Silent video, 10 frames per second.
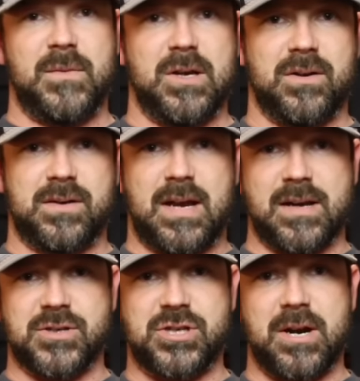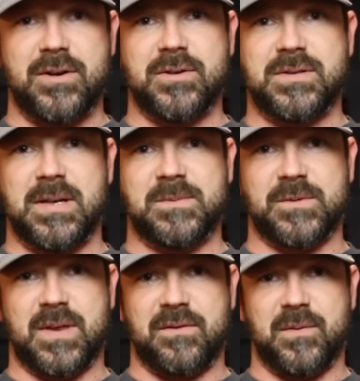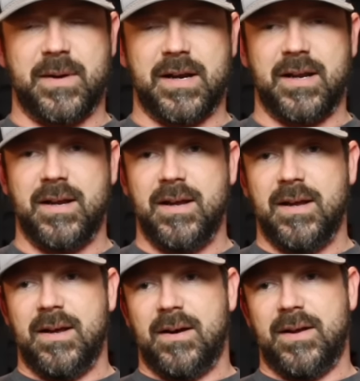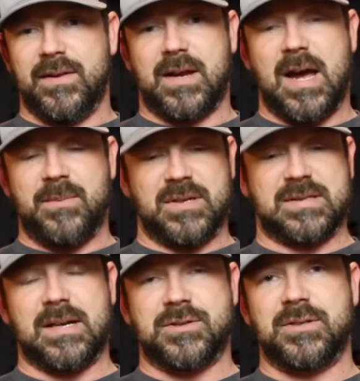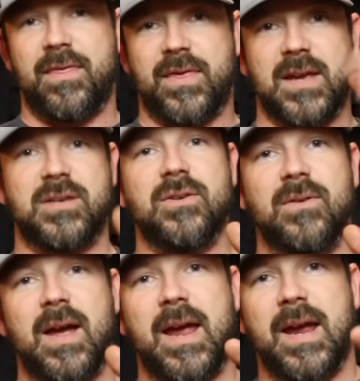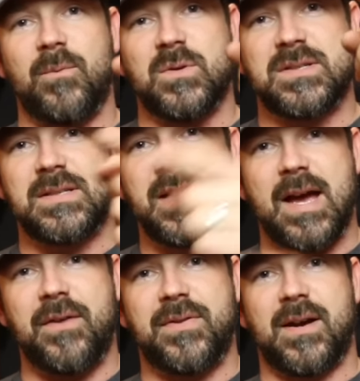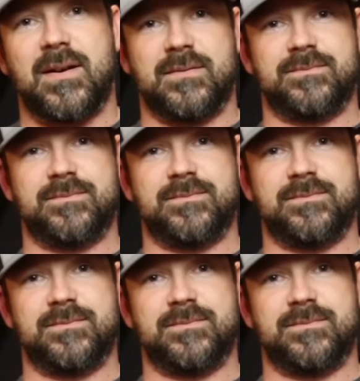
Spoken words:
you know, kind of share your tips with everybody in the comment section. Thank you, and we'll see you out there.